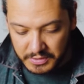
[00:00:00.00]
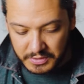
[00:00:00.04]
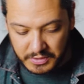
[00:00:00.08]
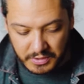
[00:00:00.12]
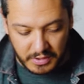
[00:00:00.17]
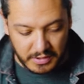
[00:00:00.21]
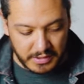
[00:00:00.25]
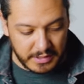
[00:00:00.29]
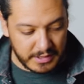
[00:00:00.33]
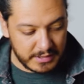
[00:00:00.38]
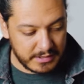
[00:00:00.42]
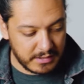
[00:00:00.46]
to
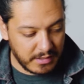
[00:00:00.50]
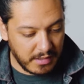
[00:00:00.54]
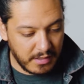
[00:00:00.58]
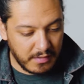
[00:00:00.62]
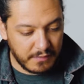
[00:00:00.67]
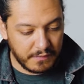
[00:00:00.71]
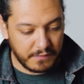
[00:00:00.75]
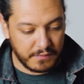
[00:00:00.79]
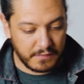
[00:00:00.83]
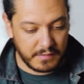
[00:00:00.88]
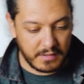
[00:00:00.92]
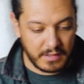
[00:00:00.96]
turn this
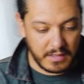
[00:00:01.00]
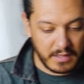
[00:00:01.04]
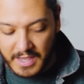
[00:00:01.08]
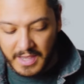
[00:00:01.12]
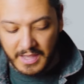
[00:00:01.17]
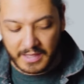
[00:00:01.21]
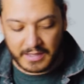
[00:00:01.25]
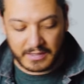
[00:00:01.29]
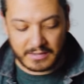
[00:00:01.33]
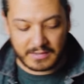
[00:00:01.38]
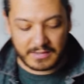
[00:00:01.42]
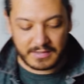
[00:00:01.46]
off
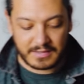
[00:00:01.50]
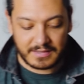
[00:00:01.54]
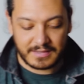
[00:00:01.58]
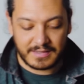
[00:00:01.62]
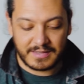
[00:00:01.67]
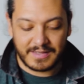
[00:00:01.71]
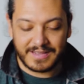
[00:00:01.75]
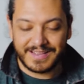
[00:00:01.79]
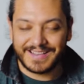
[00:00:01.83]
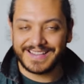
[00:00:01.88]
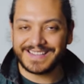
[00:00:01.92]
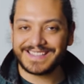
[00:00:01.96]
and
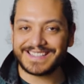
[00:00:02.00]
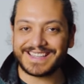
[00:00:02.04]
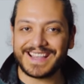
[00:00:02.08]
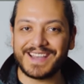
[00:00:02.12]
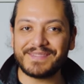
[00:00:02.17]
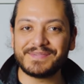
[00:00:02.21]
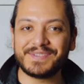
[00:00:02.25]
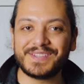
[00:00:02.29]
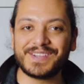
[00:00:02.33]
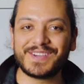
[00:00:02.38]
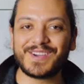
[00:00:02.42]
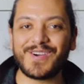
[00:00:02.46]

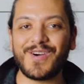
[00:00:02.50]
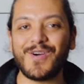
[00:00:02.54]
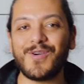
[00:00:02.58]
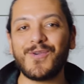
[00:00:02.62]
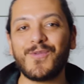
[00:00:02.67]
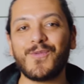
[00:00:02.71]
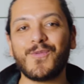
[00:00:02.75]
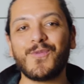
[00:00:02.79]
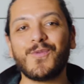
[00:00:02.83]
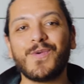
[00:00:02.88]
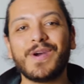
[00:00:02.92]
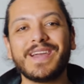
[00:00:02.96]
time to
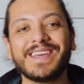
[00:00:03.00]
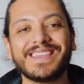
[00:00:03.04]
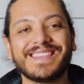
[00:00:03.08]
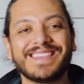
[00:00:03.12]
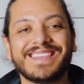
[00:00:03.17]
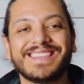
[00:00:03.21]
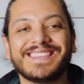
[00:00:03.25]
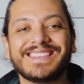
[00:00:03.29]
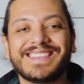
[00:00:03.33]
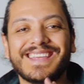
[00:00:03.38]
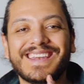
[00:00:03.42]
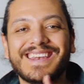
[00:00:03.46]
go
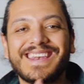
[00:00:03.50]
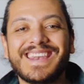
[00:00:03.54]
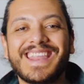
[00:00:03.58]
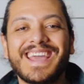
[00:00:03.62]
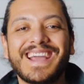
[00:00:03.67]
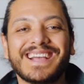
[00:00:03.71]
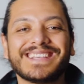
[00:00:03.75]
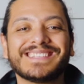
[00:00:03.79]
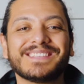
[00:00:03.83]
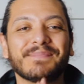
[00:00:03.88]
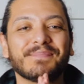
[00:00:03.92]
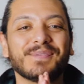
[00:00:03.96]
with the
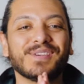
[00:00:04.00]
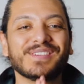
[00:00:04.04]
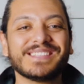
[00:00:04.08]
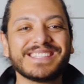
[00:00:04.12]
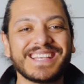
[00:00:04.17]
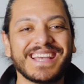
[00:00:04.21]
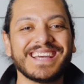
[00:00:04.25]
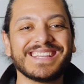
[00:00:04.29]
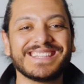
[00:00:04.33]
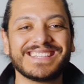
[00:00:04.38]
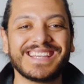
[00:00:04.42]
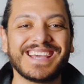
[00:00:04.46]
next
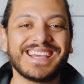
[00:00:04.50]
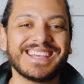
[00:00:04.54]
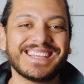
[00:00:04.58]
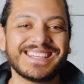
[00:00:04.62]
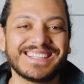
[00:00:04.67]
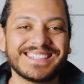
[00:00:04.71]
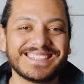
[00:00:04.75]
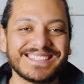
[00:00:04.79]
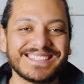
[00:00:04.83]
bruschetta.